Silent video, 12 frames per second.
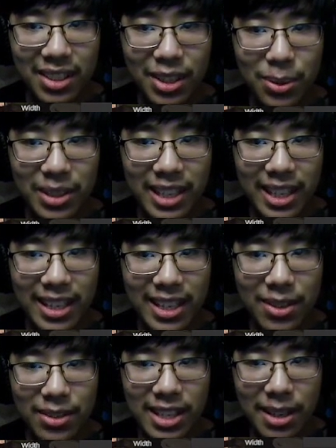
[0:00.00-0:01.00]
Okay,
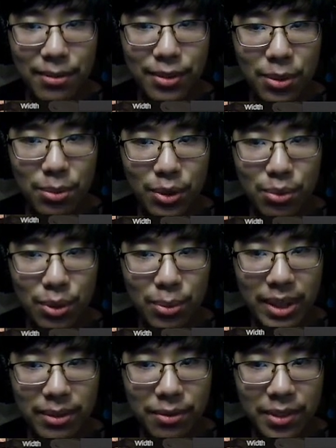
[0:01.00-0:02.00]
now time for a World War
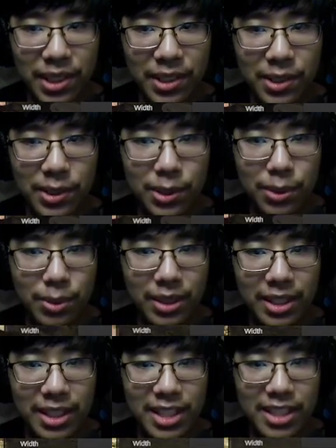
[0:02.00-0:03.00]
I vehicle.
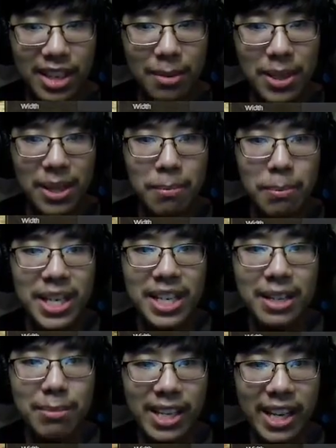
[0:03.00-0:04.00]
Okay, it's gonna be a
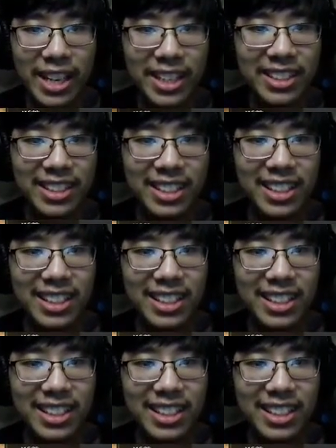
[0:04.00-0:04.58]
medium tank.